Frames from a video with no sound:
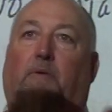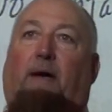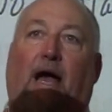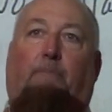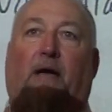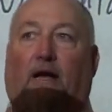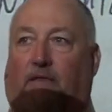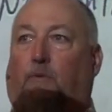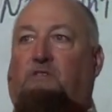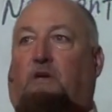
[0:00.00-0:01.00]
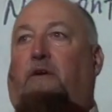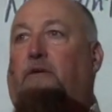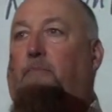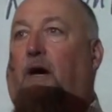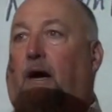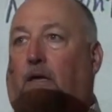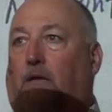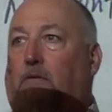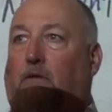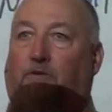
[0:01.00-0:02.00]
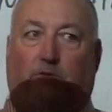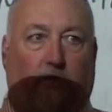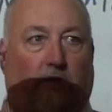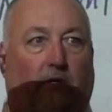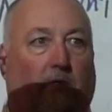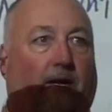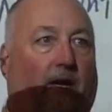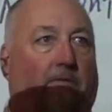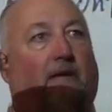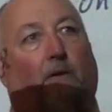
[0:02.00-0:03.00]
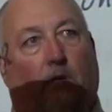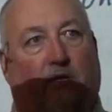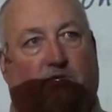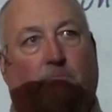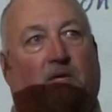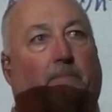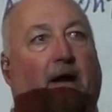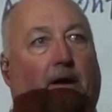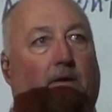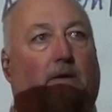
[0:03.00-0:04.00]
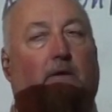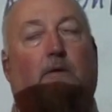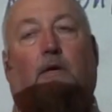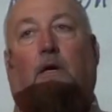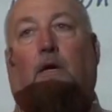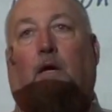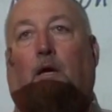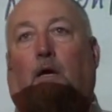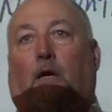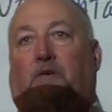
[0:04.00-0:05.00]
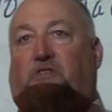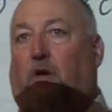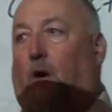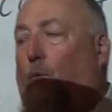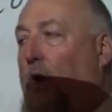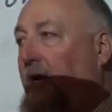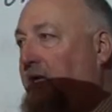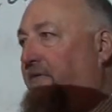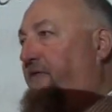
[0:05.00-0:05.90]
the backpack that was on your body and threw you to the ground. That would also be a battery. So I want you to